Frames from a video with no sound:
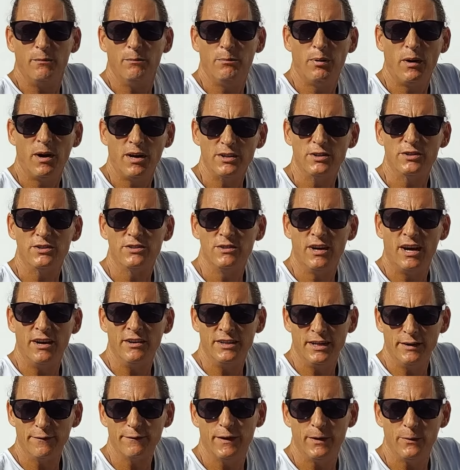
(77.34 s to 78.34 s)
parts are
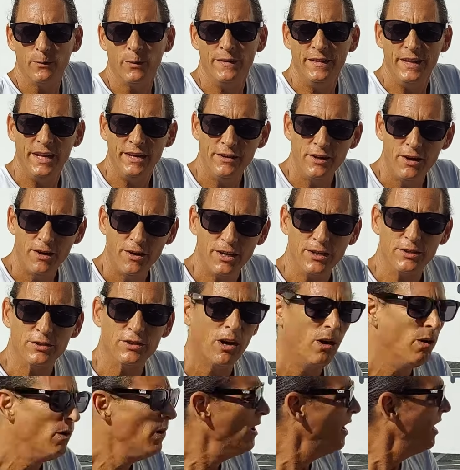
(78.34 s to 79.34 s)
different when they're dirty.
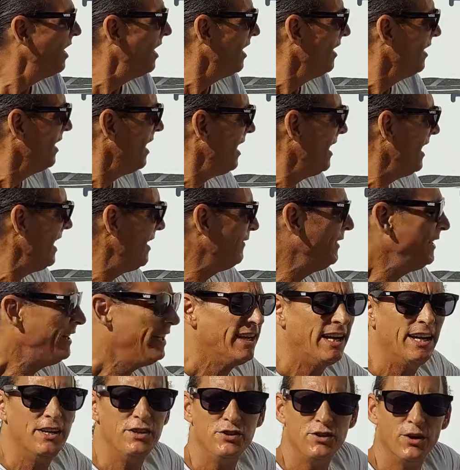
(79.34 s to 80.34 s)
So
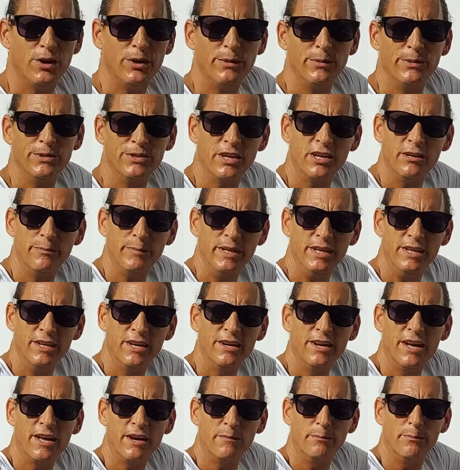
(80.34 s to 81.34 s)
everything I show you is going to be
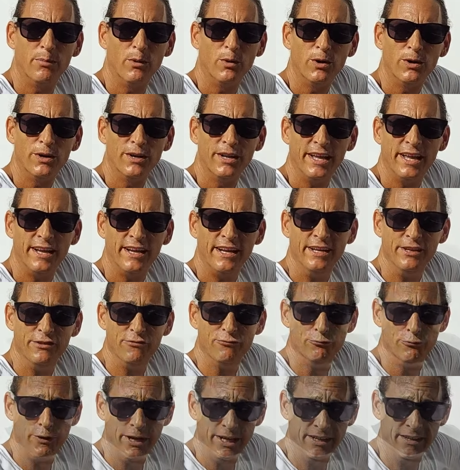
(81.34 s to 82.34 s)
done on a board that
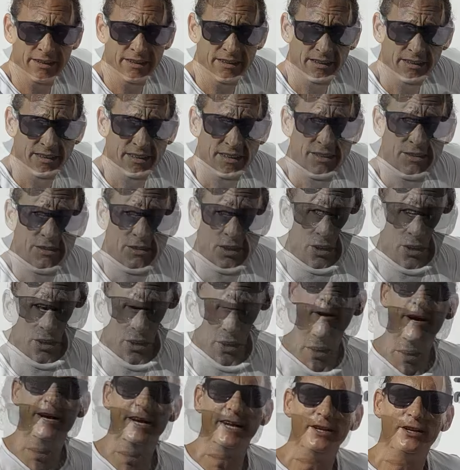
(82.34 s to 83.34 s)
is ridden. Let's get
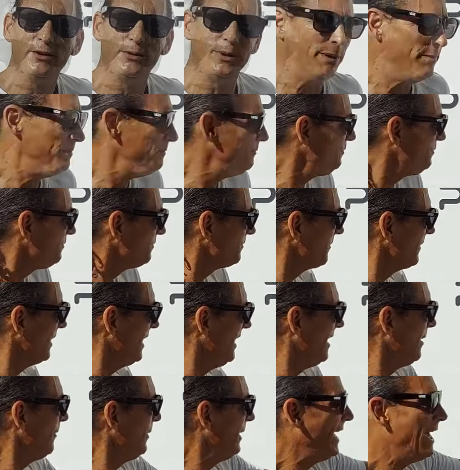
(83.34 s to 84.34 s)
right into it.
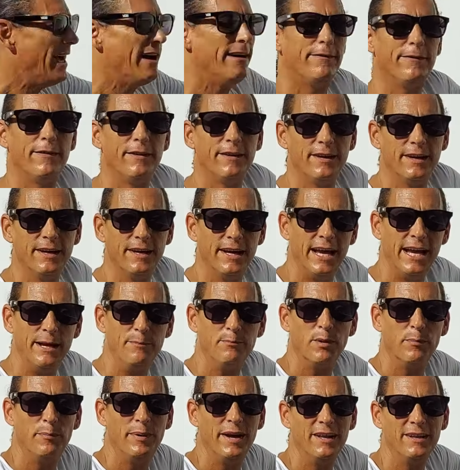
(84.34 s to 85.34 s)
Here we have a
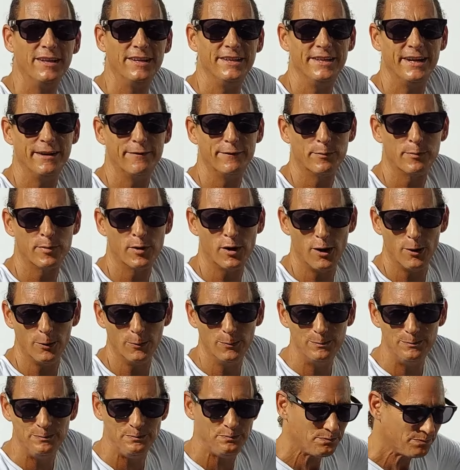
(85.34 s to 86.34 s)
Propel Endeavor Pro.
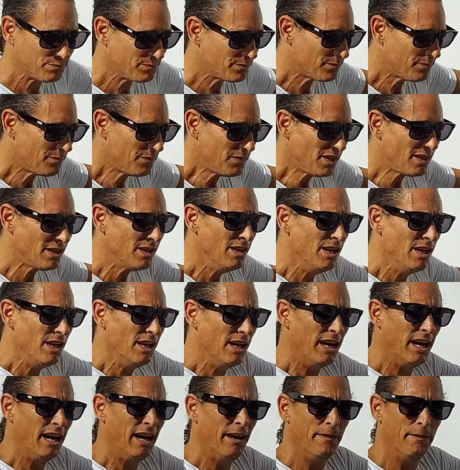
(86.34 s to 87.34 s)

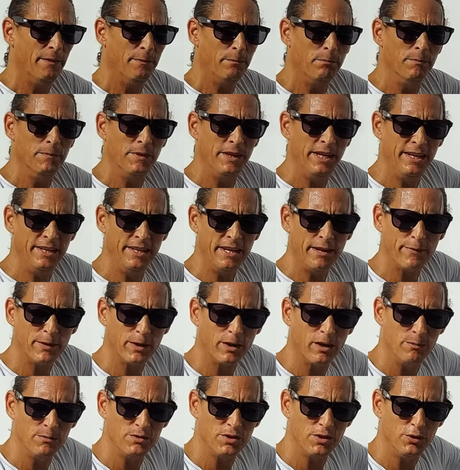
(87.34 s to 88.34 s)
The Endeavor
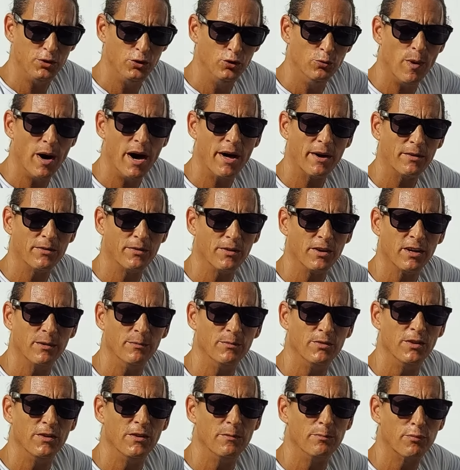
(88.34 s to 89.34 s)
comes in two models. It
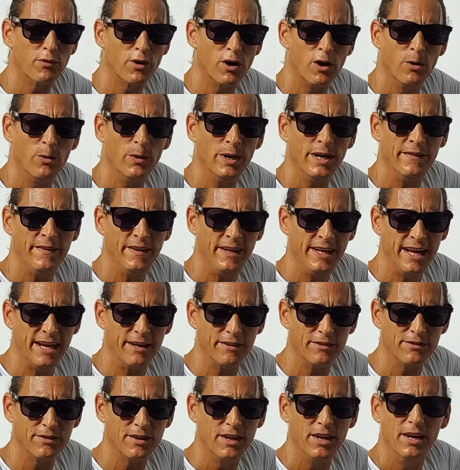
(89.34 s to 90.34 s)
comes in the Pro and the
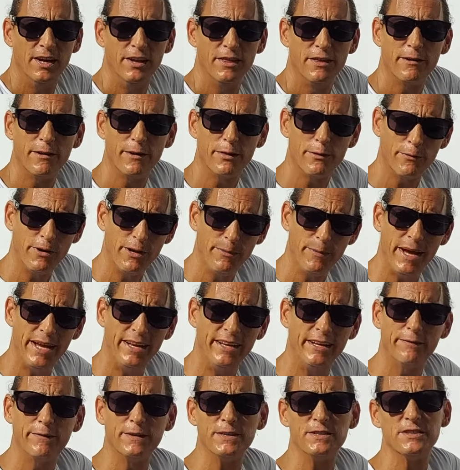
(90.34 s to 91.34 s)
S. There are three main
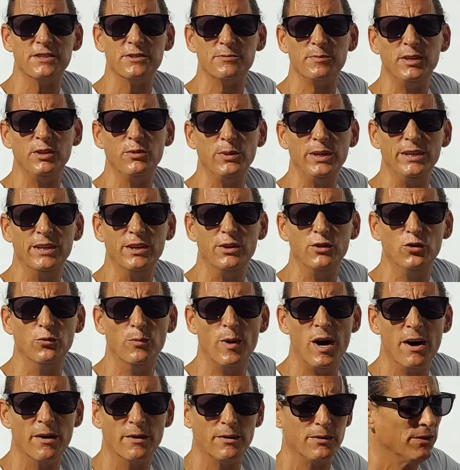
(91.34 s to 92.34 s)
differences between the two
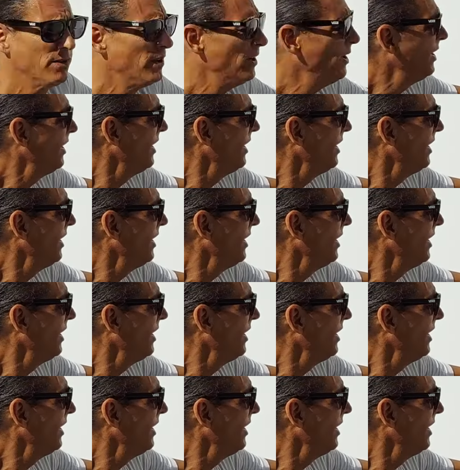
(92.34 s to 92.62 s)
models.